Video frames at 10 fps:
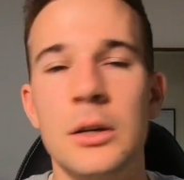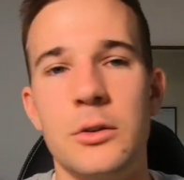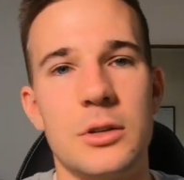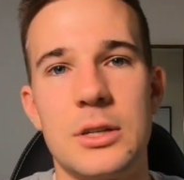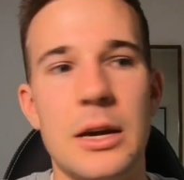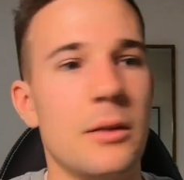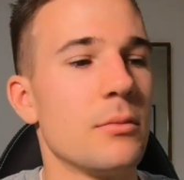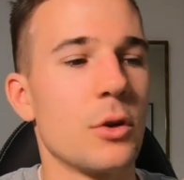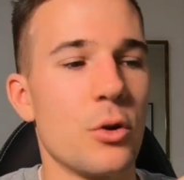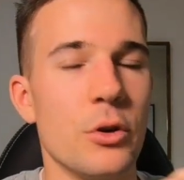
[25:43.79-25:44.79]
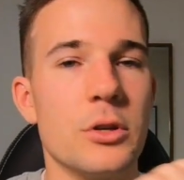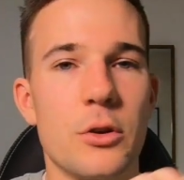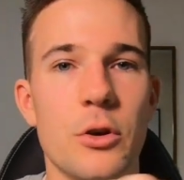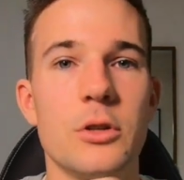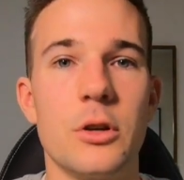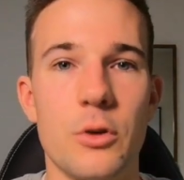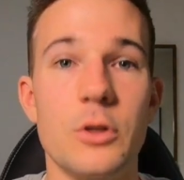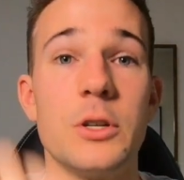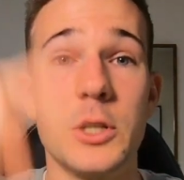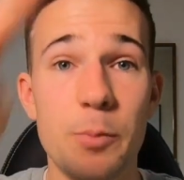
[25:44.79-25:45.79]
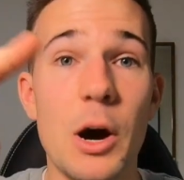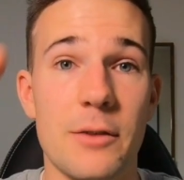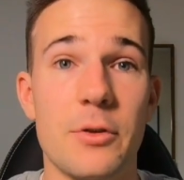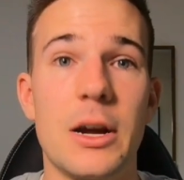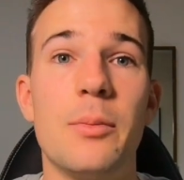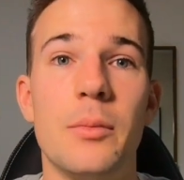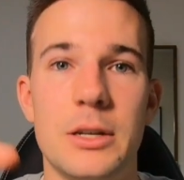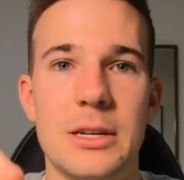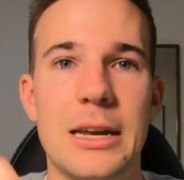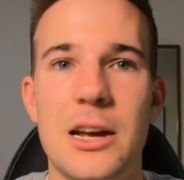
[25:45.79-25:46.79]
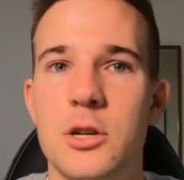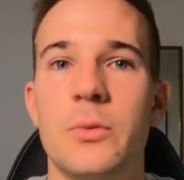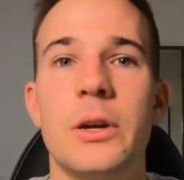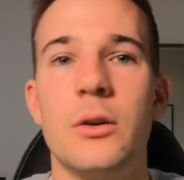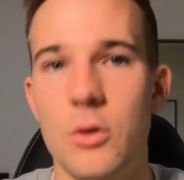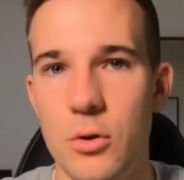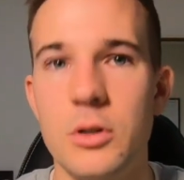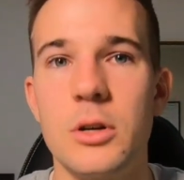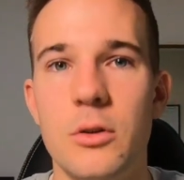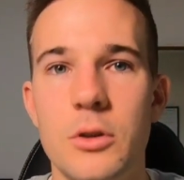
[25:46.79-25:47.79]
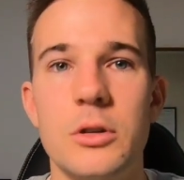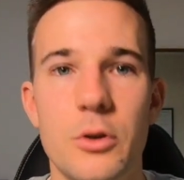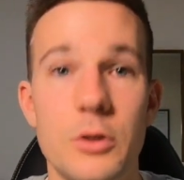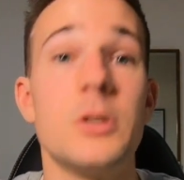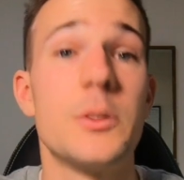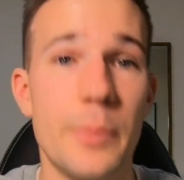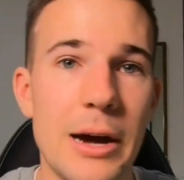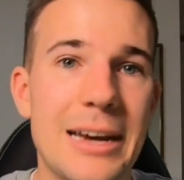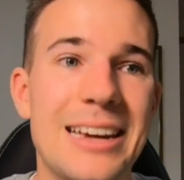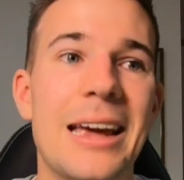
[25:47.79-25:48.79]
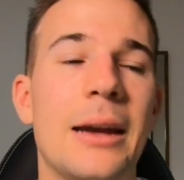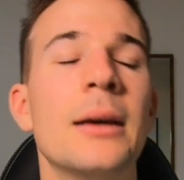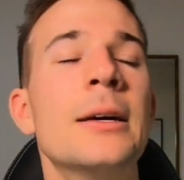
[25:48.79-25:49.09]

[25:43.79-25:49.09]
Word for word: You see cruising, cruising, cruising, spike for a couple of minutes to catch a wheel, cruising, cruising, cruising, spike again.